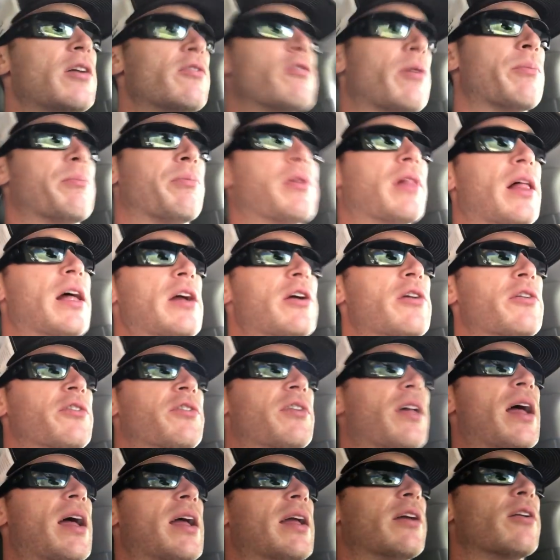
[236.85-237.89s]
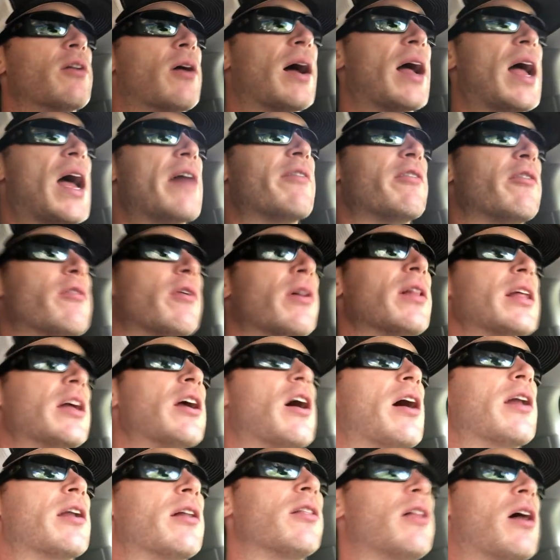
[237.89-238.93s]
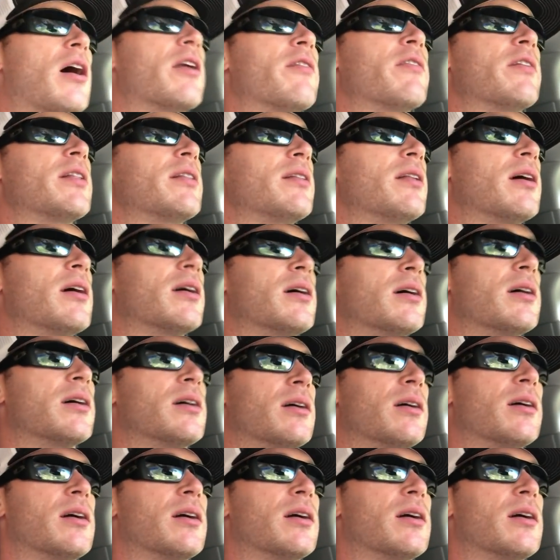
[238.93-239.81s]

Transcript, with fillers: from players saying, you know, I haven't really gotten a lot of uh,